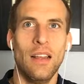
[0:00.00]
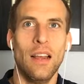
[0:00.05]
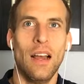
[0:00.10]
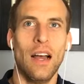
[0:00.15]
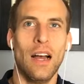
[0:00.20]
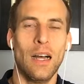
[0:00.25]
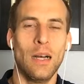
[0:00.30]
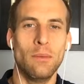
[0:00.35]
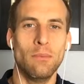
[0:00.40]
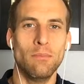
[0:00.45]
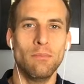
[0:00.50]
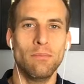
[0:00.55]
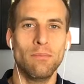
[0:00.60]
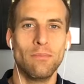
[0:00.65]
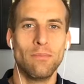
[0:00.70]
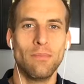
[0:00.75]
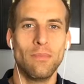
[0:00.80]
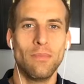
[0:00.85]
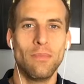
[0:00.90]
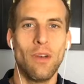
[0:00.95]
um,
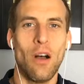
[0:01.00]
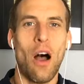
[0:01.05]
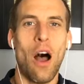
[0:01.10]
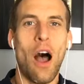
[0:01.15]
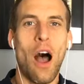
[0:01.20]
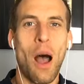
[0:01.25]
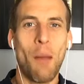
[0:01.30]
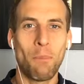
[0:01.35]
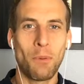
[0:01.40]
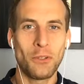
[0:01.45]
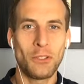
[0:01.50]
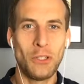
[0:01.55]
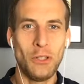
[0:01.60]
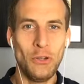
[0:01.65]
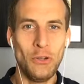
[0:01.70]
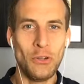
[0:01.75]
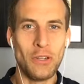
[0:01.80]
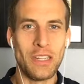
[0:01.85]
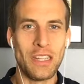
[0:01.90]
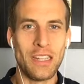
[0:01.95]

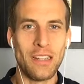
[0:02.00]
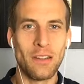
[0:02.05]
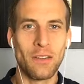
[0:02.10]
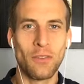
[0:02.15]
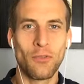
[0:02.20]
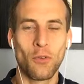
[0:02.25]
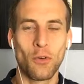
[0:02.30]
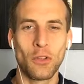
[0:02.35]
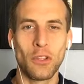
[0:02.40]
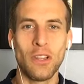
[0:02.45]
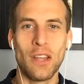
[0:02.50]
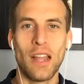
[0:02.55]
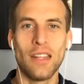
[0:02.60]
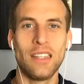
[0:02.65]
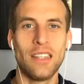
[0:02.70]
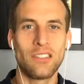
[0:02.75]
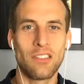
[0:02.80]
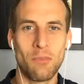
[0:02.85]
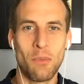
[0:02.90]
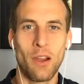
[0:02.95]
opportunity for the United
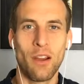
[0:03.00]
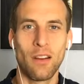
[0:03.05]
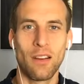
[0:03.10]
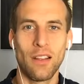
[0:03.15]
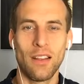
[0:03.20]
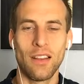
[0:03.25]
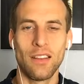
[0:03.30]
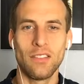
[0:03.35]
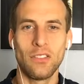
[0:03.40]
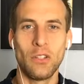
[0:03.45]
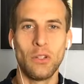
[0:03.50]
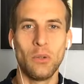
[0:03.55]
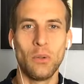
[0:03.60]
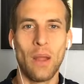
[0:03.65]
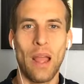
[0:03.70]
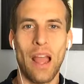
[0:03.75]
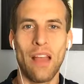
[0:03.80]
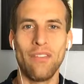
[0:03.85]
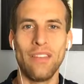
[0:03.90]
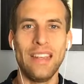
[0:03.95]
States of America to
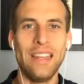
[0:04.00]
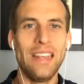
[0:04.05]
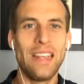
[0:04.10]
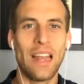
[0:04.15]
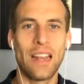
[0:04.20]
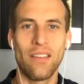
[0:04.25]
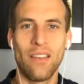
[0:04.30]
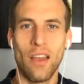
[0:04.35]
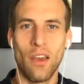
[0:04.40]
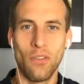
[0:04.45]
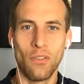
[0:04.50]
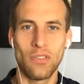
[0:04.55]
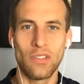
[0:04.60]
have any kind of health